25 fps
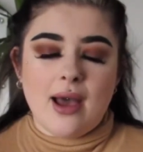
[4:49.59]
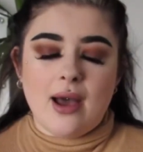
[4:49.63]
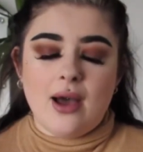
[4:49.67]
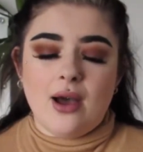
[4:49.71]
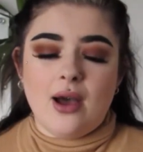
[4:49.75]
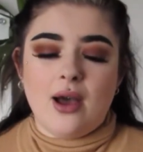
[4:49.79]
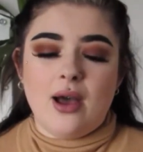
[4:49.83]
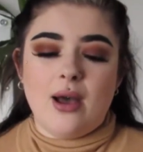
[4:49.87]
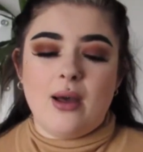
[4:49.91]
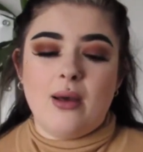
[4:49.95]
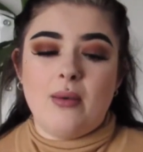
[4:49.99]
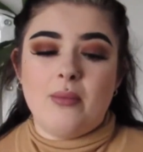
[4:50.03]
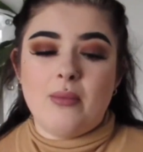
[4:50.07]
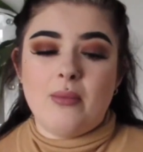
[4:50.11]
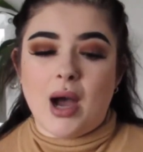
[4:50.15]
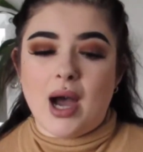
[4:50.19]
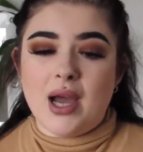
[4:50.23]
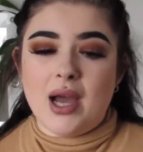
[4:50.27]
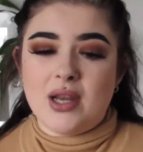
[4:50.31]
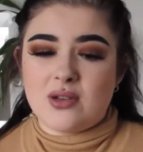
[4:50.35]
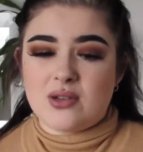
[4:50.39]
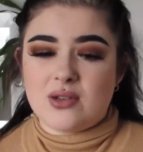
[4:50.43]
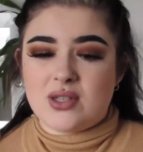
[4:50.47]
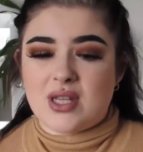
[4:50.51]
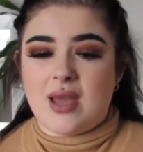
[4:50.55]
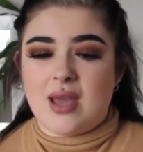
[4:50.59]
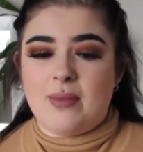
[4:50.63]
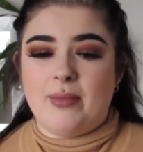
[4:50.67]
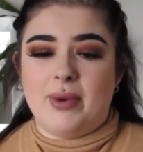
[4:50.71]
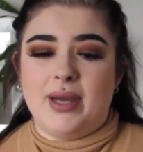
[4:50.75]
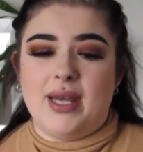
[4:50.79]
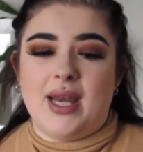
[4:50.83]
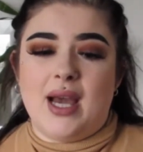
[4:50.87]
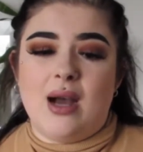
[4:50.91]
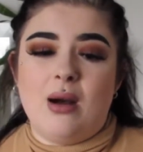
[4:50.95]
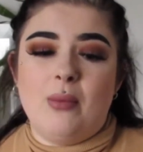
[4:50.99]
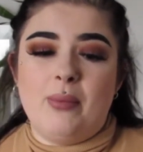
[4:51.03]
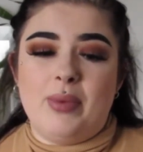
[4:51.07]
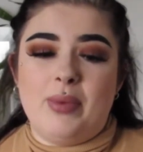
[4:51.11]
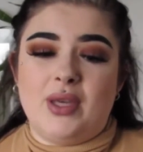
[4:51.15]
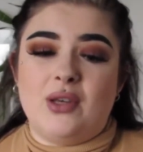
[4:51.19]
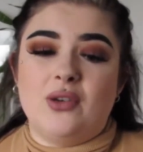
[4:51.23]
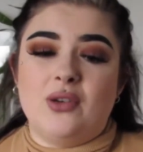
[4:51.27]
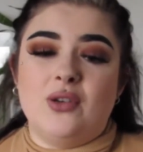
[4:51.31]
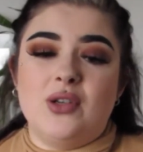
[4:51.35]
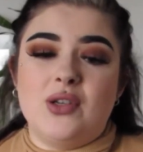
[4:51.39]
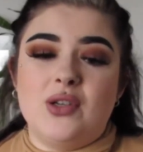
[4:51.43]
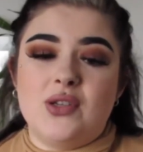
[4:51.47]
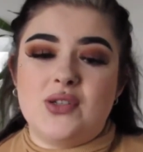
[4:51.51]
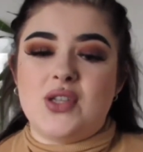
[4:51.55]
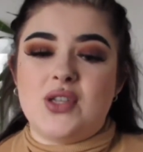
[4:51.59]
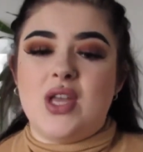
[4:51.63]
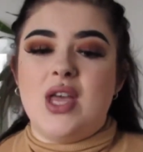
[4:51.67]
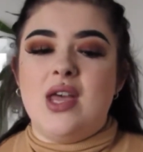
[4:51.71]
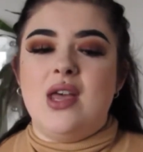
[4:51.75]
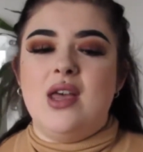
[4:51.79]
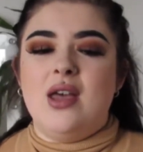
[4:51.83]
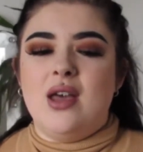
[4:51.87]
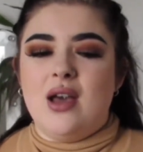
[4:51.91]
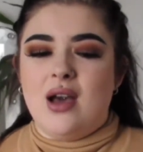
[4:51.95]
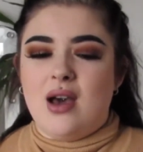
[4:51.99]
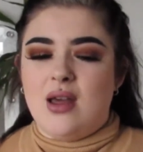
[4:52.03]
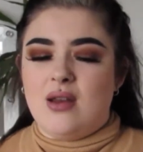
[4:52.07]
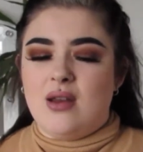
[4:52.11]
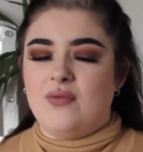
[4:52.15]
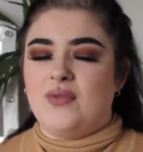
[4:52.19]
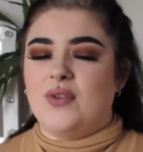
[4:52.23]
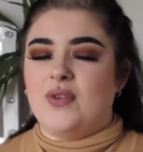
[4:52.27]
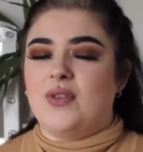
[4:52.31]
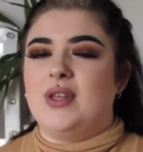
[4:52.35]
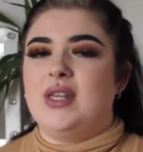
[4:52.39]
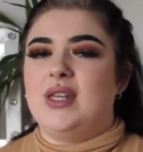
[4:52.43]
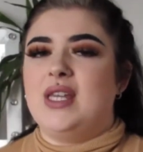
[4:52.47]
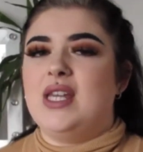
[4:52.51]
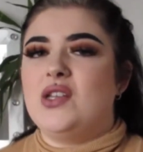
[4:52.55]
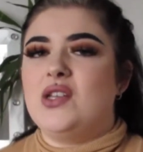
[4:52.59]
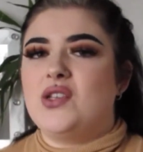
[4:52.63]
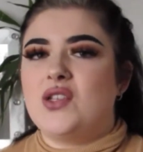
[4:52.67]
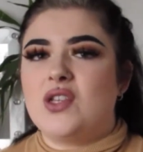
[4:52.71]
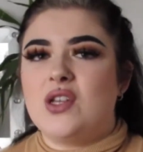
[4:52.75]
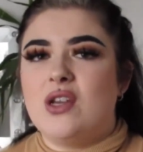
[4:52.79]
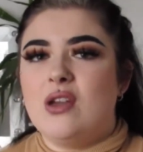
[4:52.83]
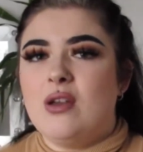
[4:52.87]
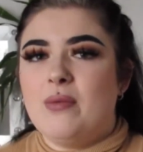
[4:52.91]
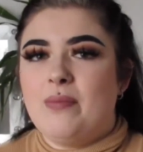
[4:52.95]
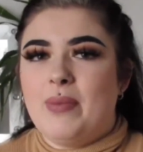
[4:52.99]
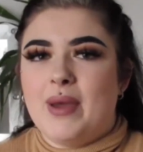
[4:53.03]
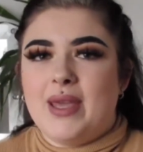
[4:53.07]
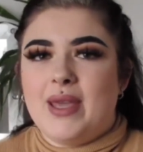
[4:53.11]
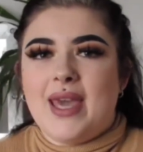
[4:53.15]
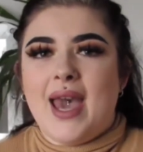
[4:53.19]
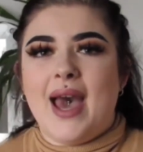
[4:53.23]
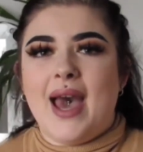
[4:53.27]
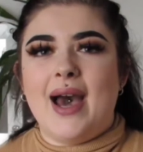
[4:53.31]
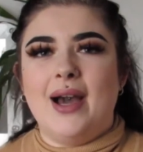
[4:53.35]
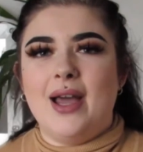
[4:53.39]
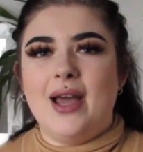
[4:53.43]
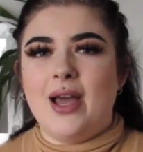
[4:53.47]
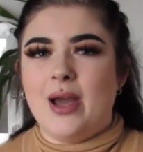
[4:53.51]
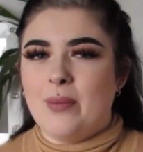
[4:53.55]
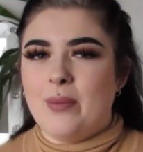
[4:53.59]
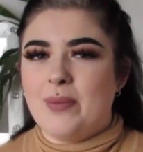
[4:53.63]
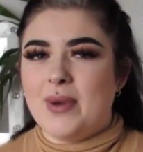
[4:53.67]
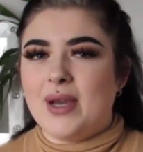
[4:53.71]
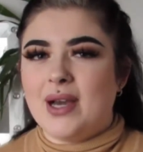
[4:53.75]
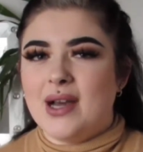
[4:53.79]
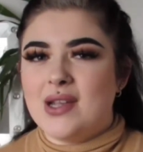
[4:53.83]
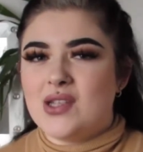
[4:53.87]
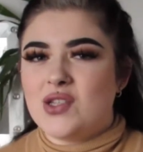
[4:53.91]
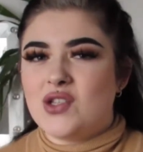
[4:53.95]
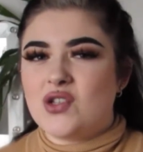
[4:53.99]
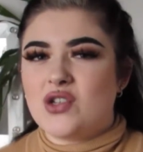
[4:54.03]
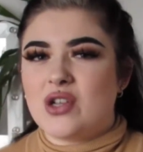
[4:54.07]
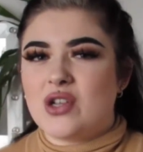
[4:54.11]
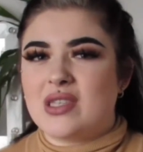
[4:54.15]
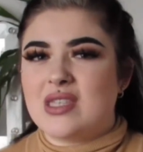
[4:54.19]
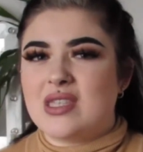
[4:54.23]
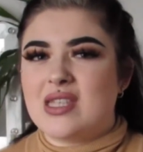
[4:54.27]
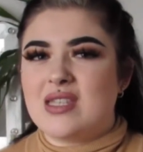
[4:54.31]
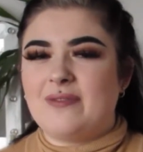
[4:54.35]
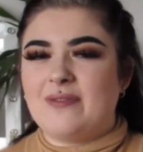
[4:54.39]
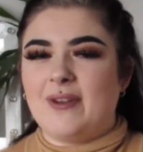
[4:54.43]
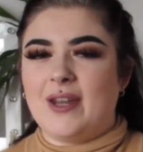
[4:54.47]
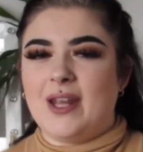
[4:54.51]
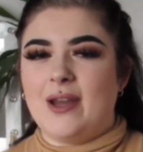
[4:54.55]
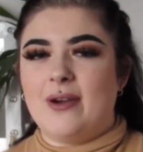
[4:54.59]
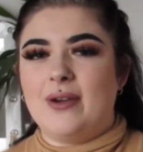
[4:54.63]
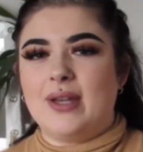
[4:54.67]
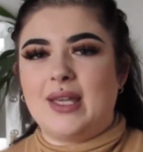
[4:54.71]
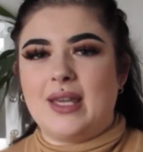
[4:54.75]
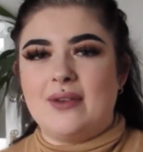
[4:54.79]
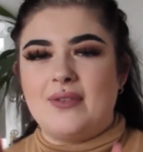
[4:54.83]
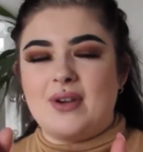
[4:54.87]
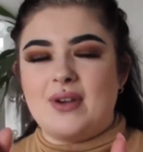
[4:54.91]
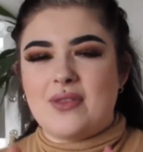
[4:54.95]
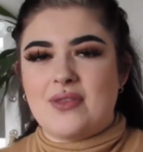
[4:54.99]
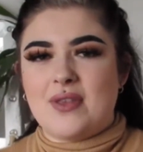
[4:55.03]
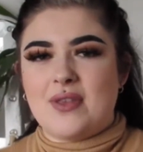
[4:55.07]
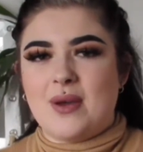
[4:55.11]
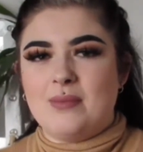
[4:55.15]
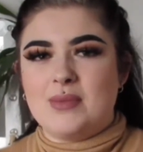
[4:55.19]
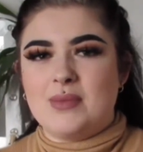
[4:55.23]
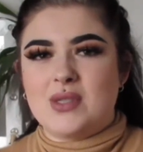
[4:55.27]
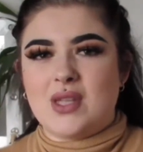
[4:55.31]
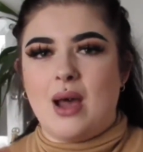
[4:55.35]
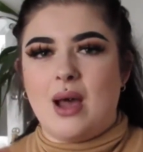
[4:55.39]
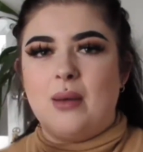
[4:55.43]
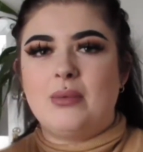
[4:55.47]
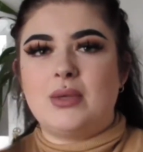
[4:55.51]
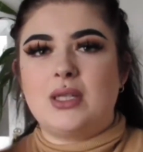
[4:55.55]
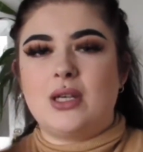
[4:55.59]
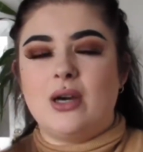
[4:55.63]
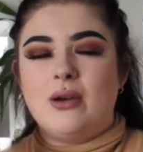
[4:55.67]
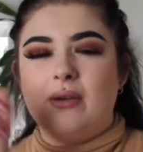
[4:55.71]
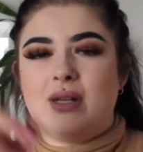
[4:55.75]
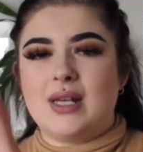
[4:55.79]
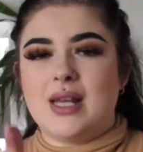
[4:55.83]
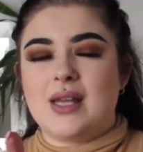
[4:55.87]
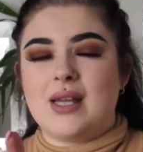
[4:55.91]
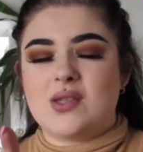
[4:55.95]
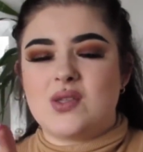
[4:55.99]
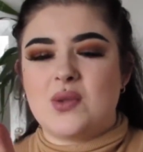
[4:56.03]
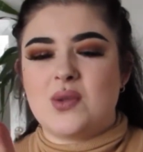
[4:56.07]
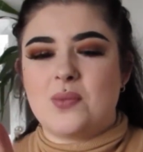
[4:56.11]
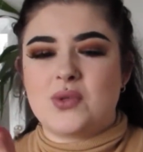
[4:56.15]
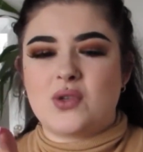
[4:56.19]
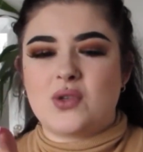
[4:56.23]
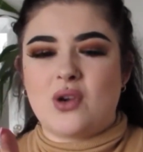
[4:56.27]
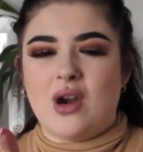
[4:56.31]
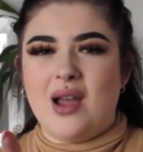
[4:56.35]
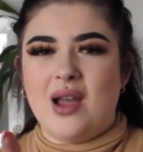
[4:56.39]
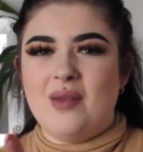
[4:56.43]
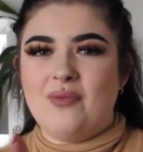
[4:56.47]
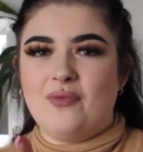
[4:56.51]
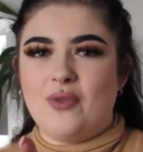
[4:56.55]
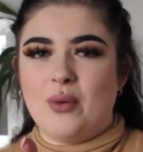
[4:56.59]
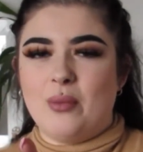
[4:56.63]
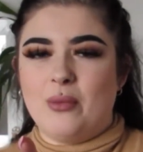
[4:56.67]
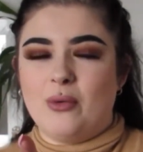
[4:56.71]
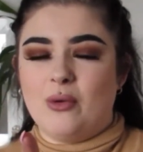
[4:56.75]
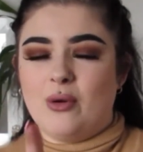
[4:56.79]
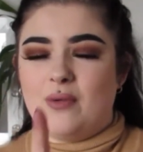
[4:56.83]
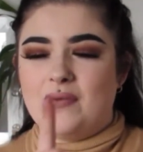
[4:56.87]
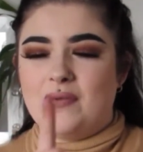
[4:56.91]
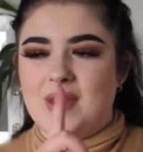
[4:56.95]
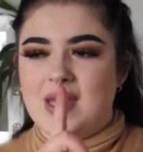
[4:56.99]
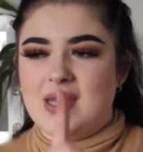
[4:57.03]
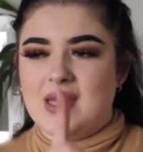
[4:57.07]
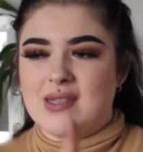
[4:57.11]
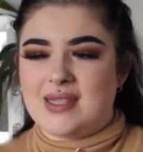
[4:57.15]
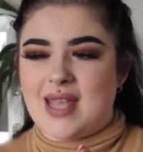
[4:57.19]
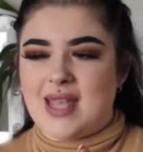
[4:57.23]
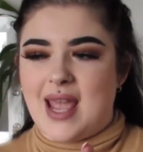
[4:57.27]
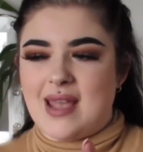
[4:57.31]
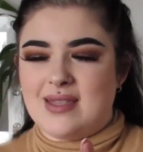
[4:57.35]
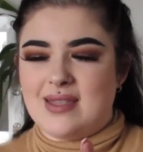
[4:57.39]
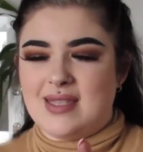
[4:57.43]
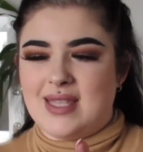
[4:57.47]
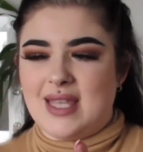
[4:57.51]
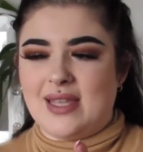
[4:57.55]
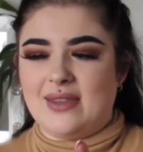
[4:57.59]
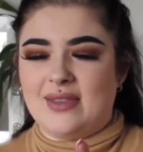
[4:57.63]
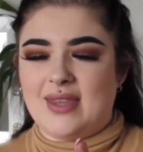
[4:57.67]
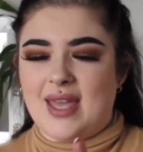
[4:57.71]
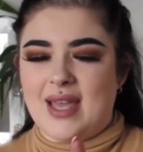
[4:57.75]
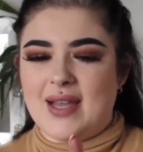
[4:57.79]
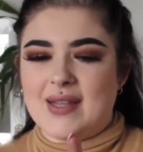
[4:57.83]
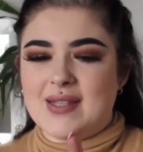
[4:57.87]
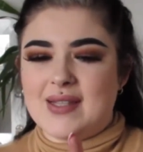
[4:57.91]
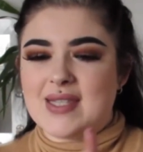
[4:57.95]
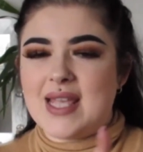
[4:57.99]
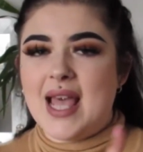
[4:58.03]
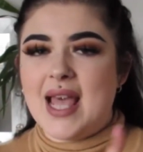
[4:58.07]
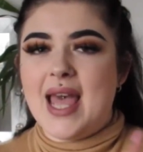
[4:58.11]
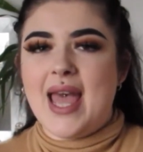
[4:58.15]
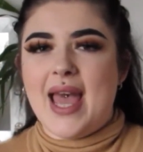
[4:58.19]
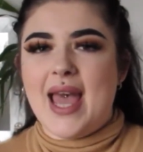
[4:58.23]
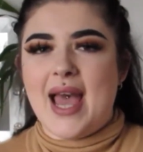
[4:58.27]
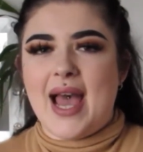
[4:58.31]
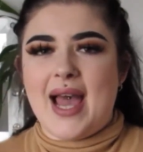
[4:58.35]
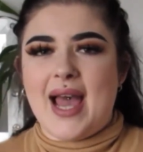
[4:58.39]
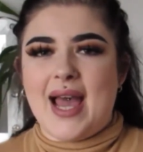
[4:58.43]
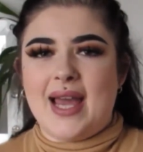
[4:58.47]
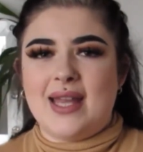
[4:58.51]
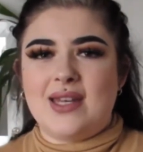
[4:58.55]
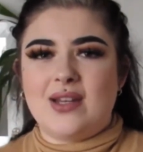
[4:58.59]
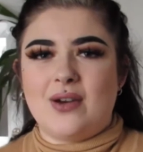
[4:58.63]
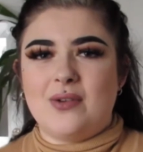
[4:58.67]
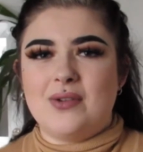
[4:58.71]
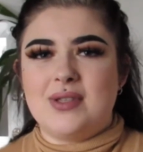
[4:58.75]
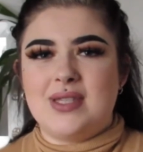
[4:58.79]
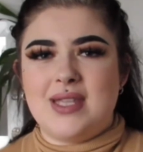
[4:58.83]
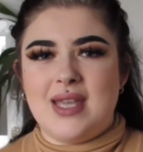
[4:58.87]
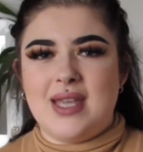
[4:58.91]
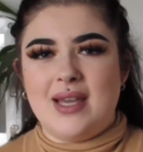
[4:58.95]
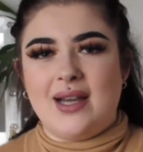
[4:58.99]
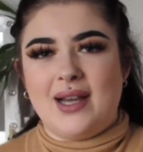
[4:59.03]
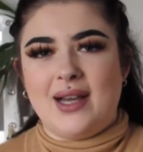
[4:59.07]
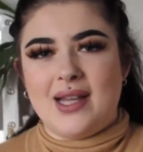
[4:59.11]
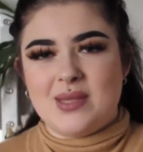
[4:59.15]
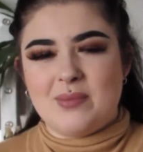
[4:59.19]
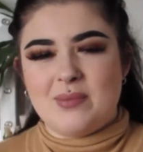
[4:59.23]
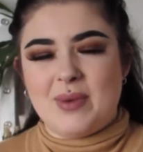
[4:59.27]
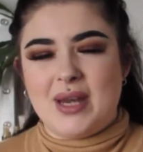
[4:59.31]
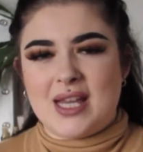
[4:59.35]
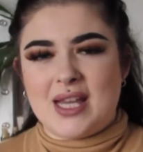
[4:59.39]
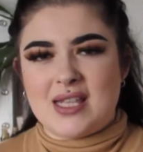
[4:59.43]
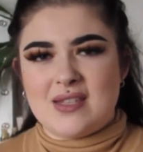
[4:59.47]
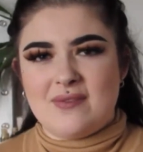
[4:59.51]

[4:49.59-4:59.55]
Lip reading: I don't take mine out because I don't feel the need to. But yeah, I hope you guys enjoyed this video. Give it a thumbs up. Go click subscribe for more of these testing things. And I'll see you guys in my next